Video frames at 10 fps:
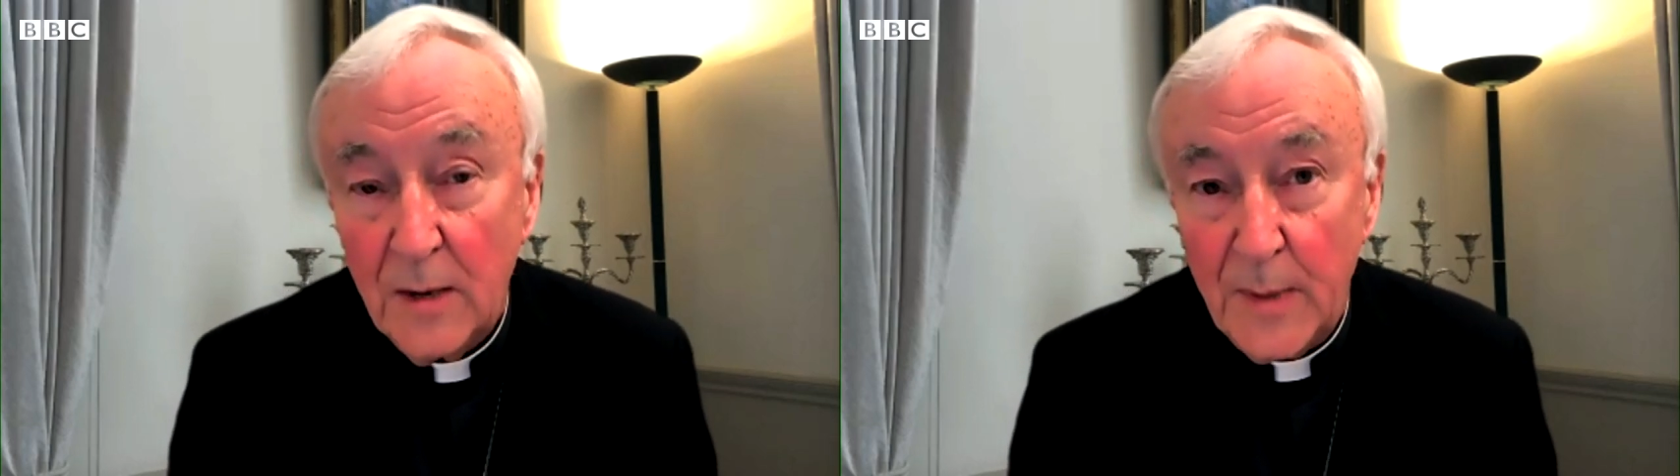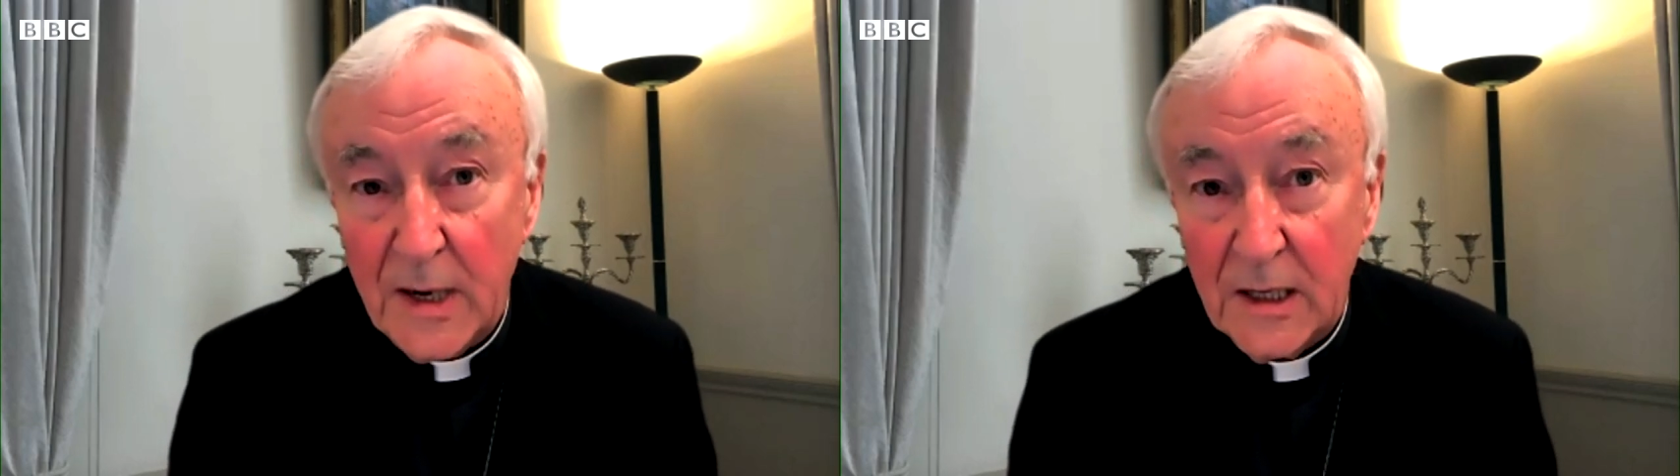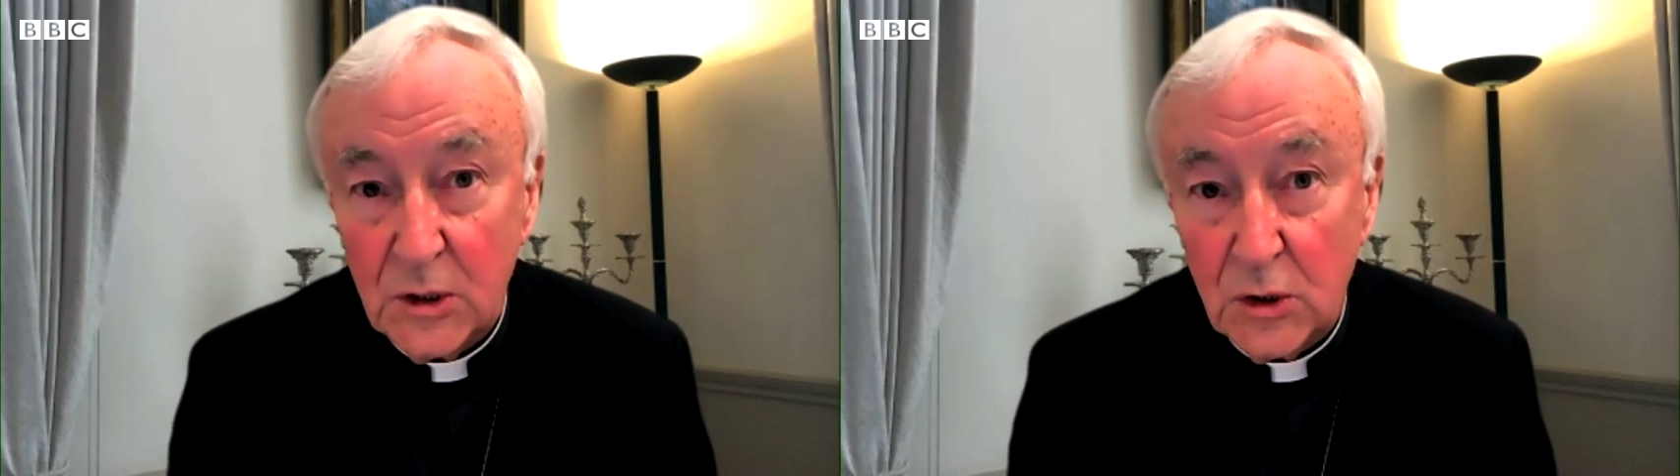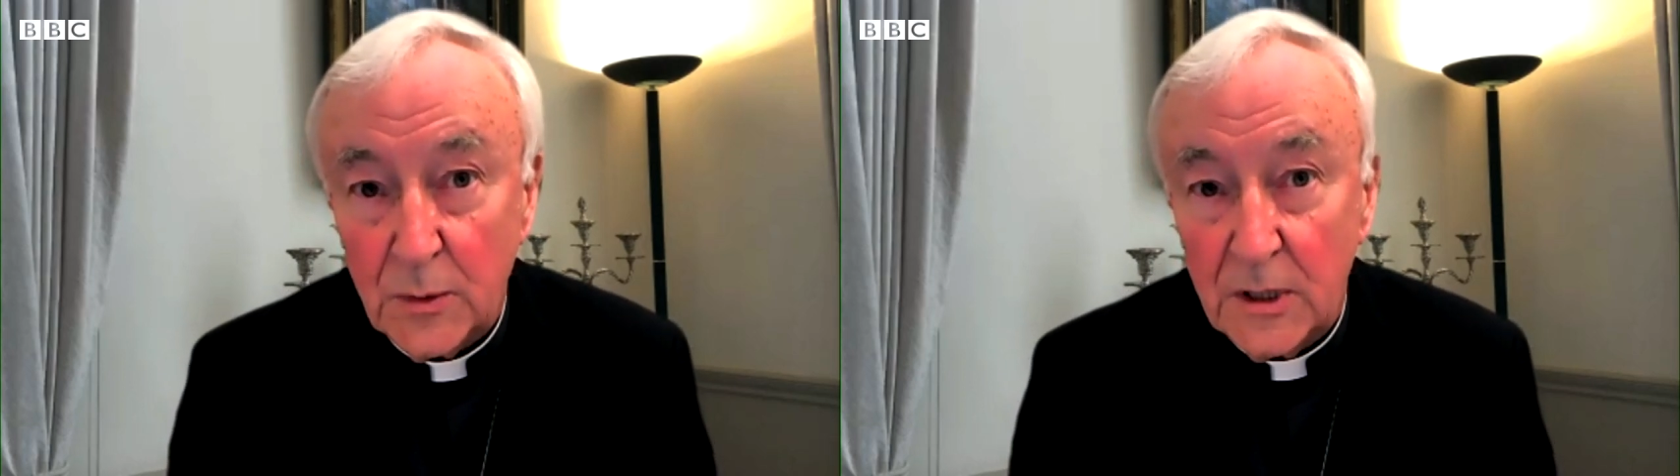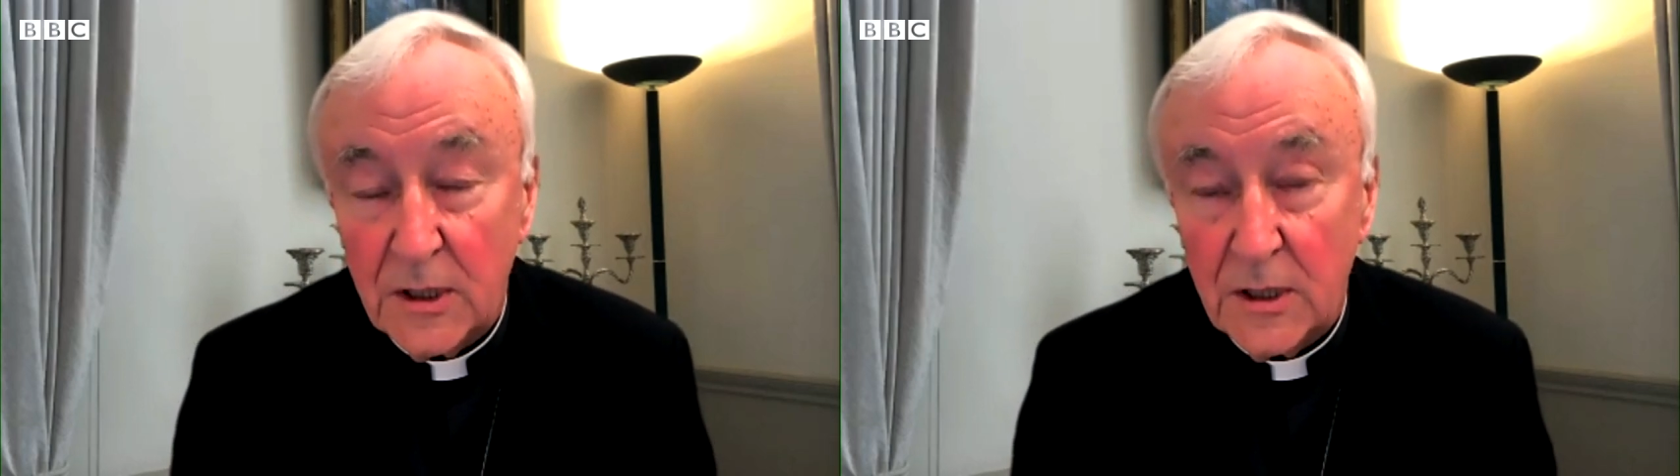back into
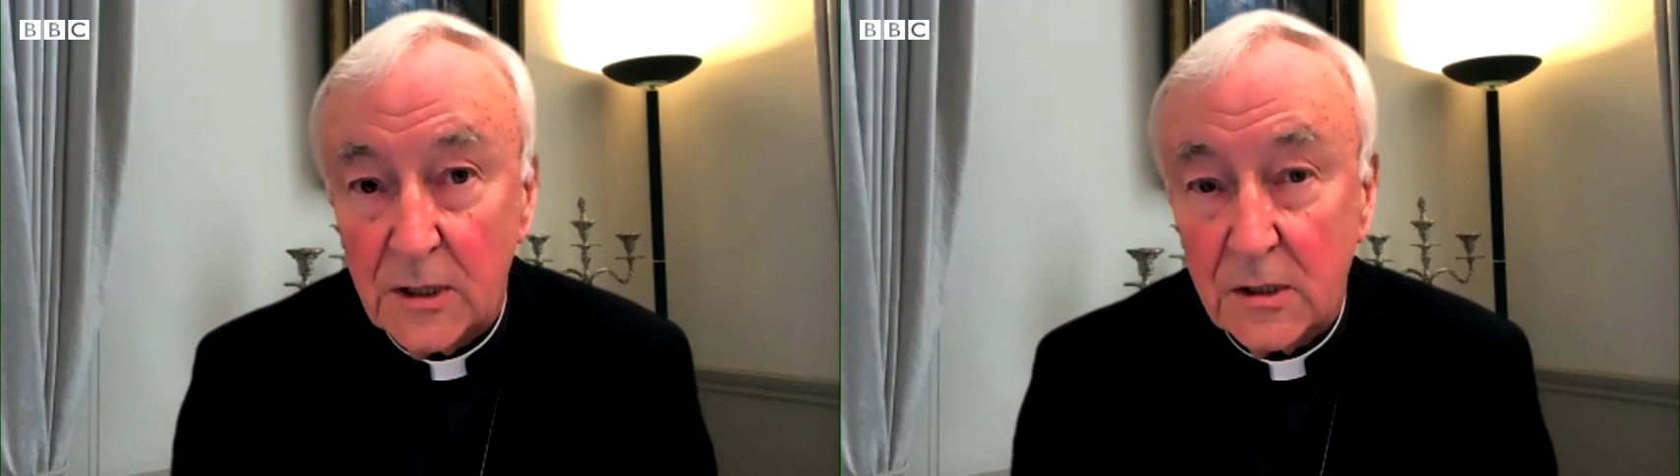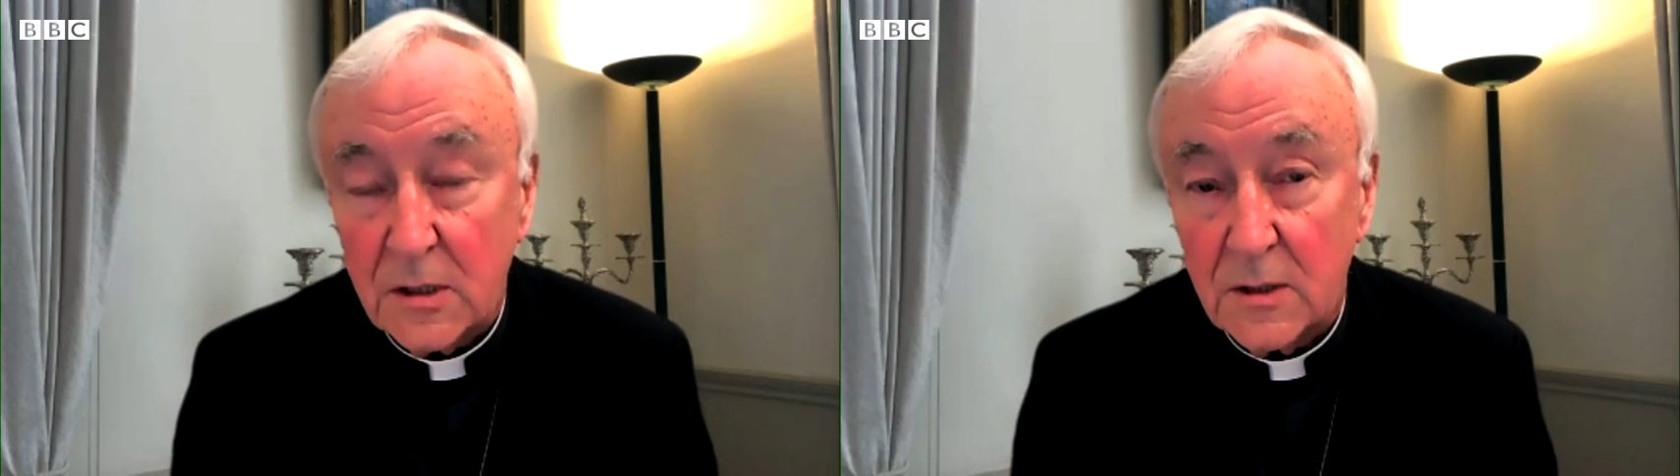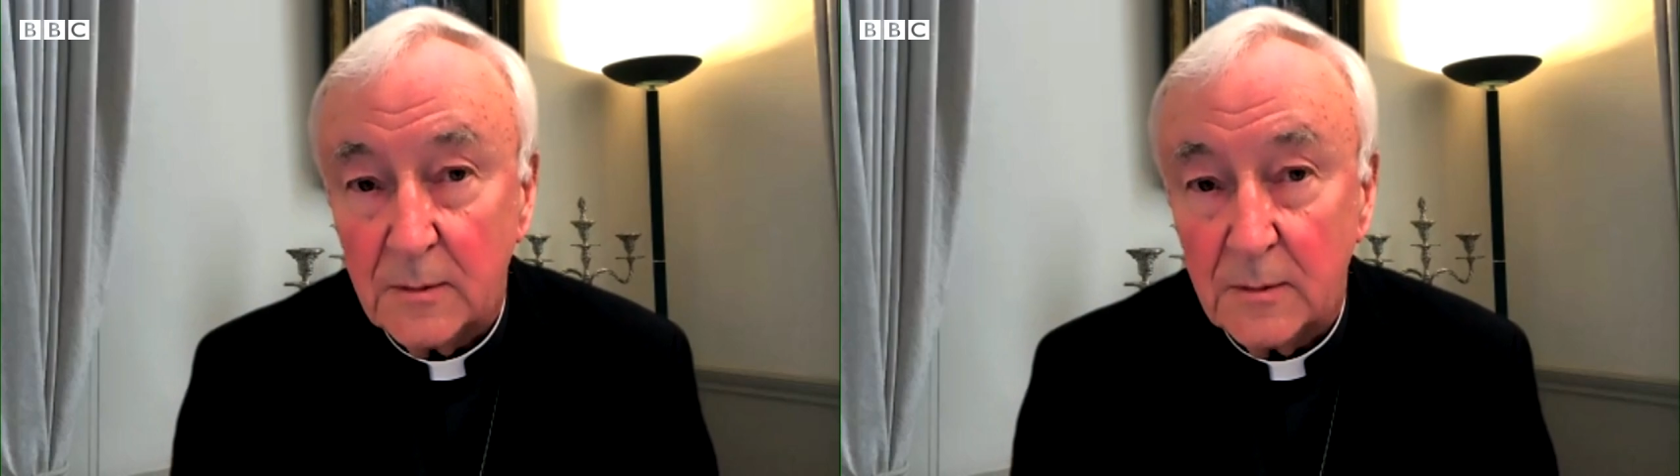our hearts.